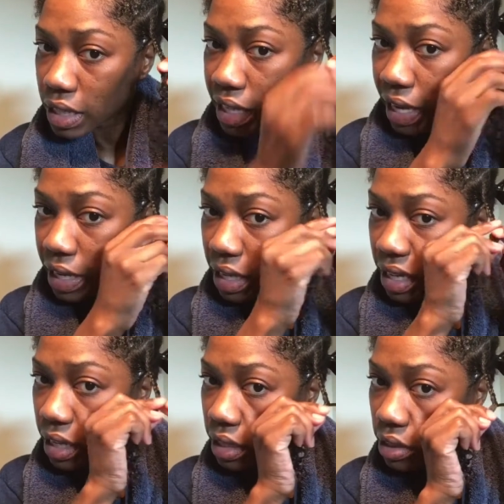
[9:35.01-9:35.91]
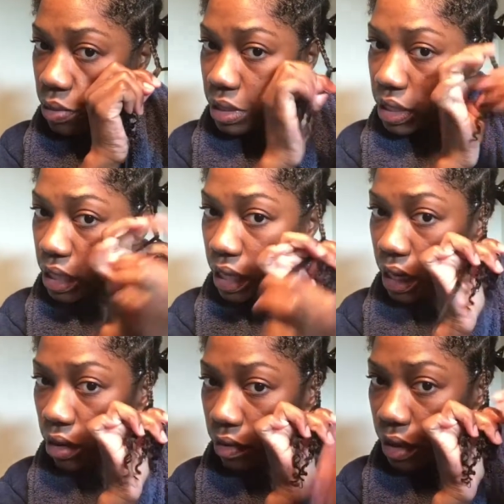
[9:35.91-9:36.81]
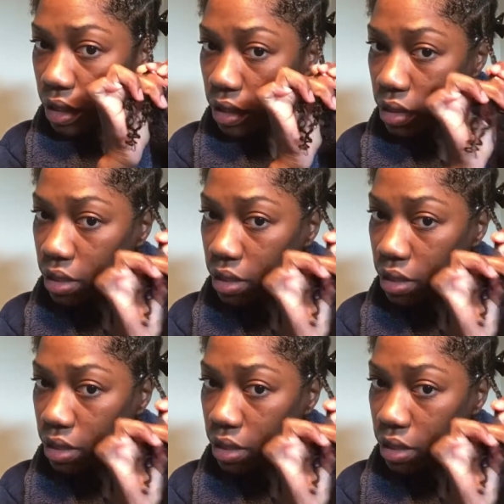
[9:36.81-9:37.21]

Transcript: taking it, twisting it over,